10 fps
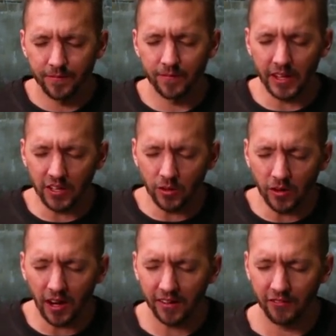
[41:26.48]
Thank you,
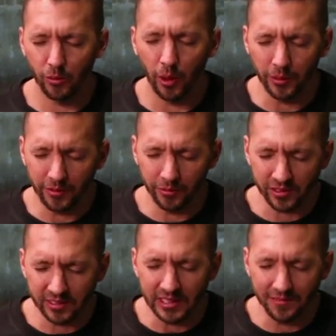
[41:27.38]
God, for what we've
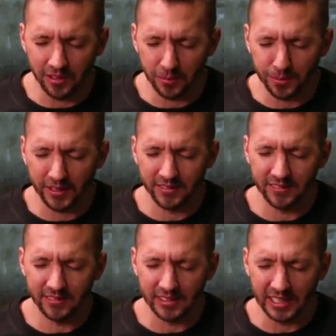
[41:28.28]
received in your
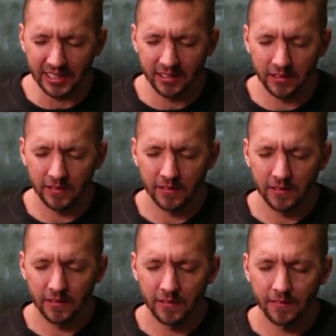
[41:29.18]
presence today.
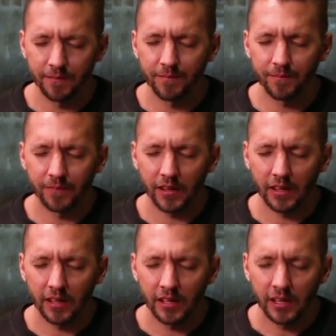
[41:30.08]

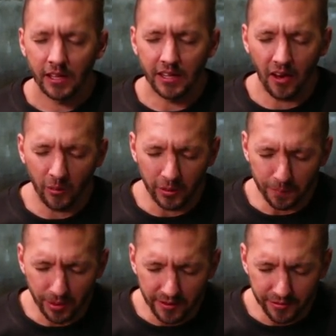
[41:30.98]
Now I want
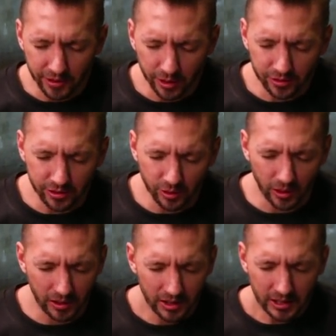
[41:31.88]
to pray for those who
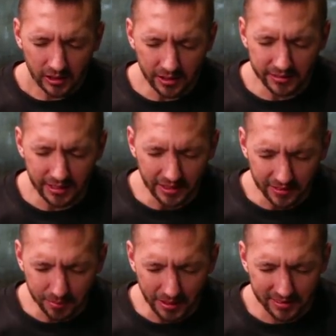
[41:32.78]
are listening to
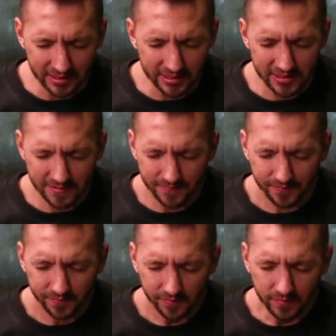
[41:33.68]
this message
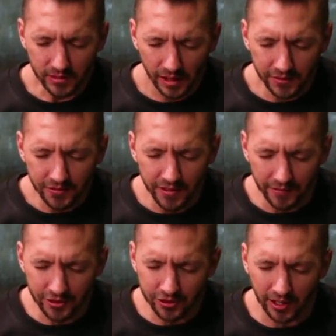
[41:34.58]
and you've
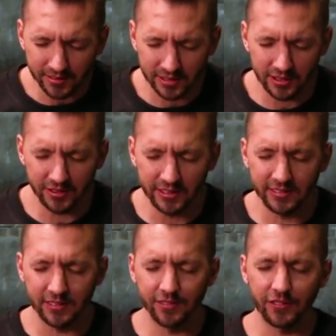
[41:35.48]
never trusted in
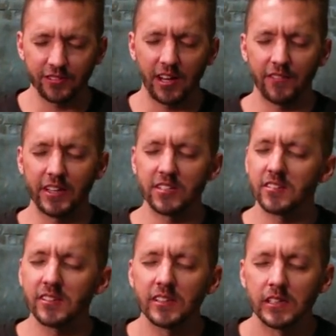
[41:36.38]
Jesus for
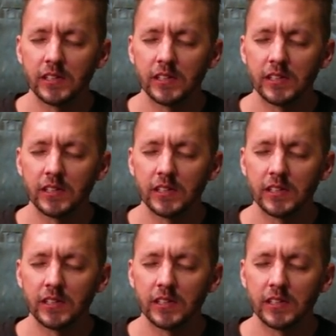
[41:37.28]
salvation.